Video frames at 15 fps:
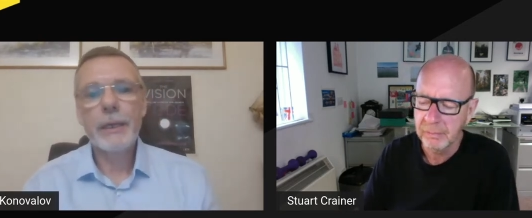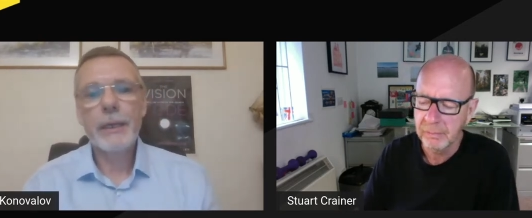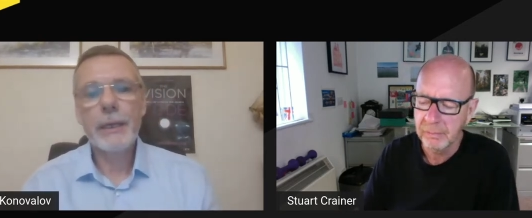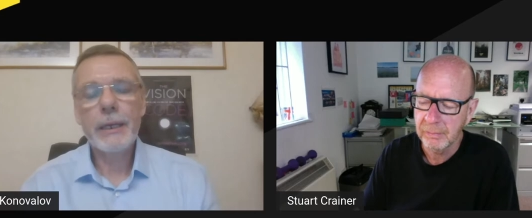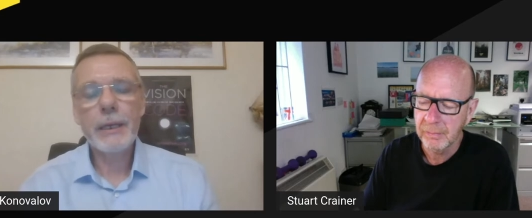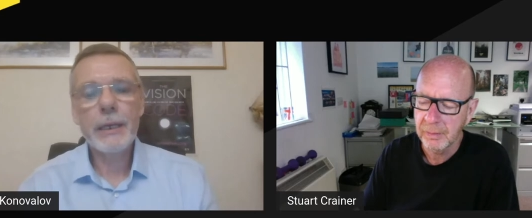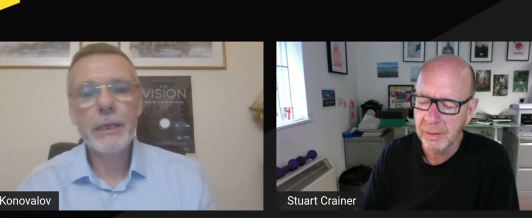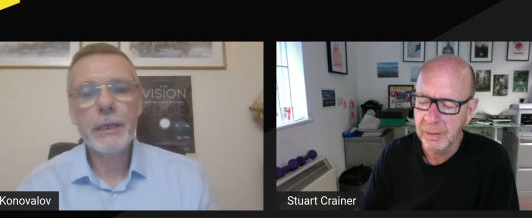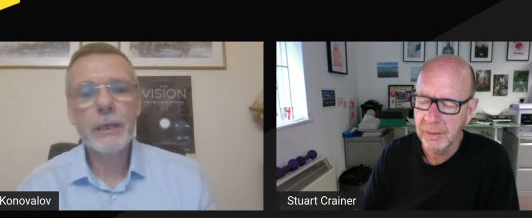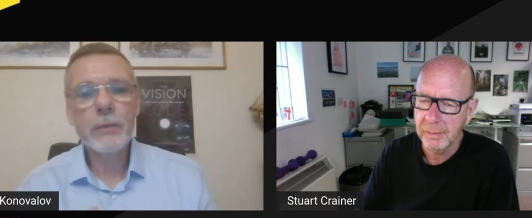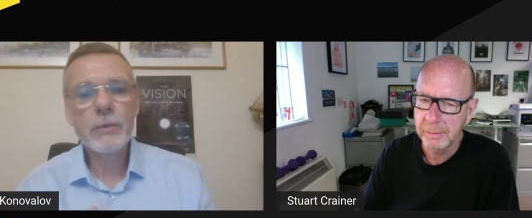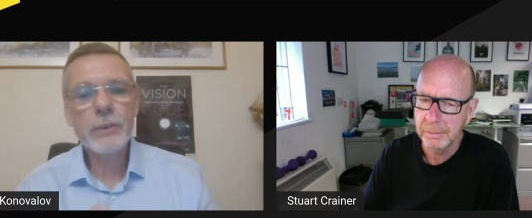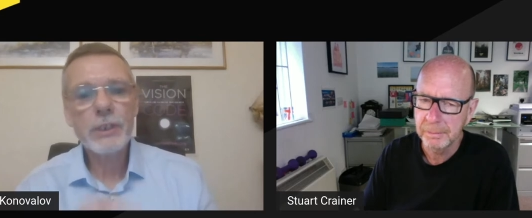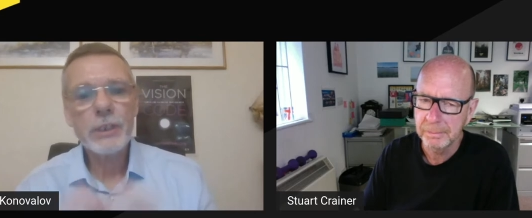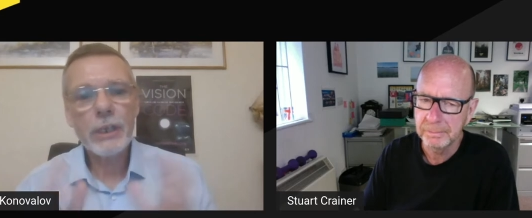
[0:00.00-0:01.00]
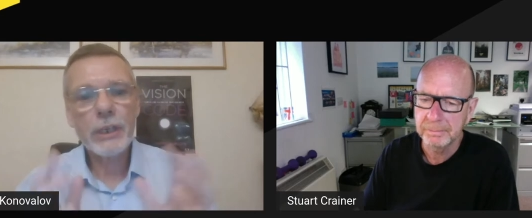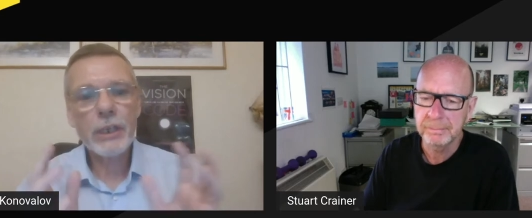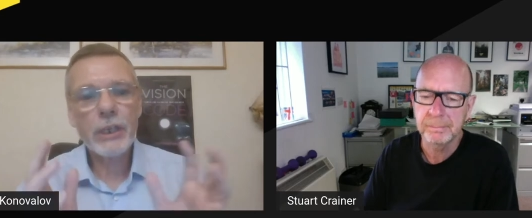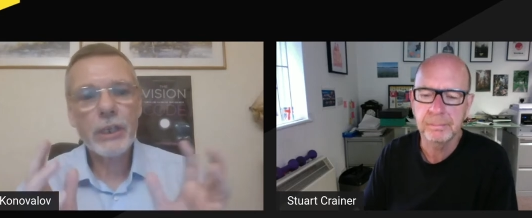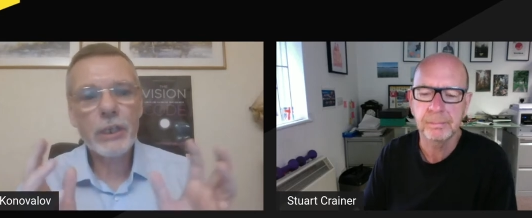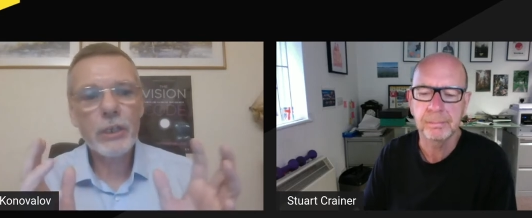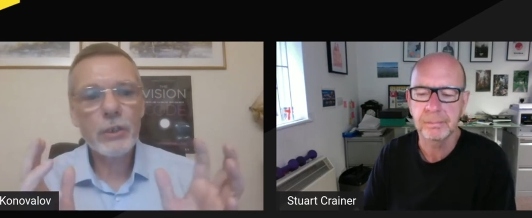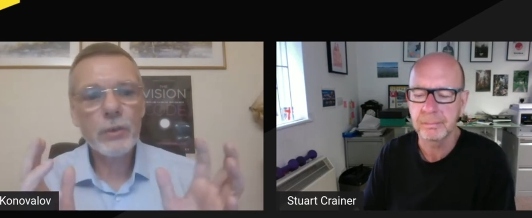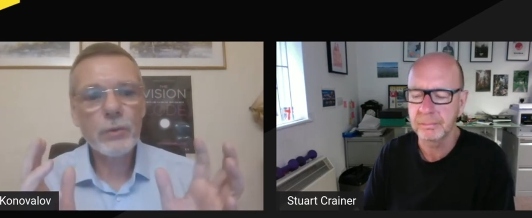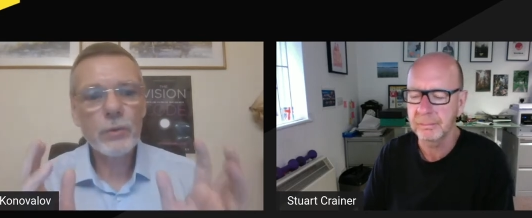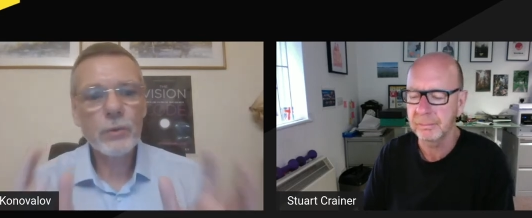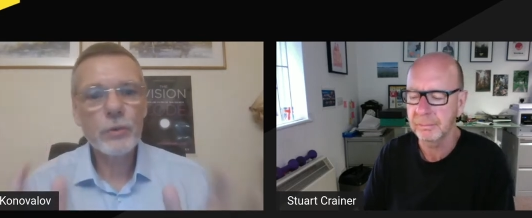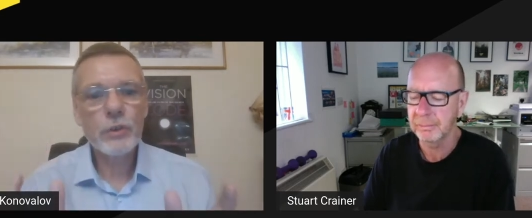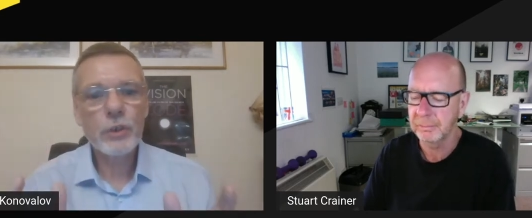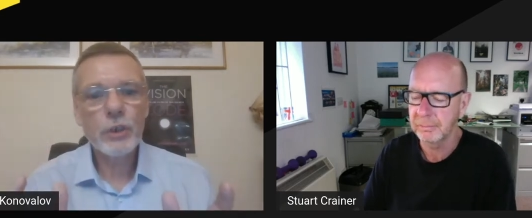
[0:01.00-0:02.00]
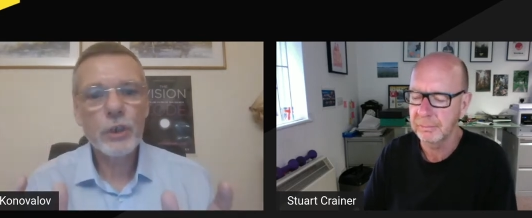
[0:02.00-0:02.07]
Speaker 1: here i could see a huge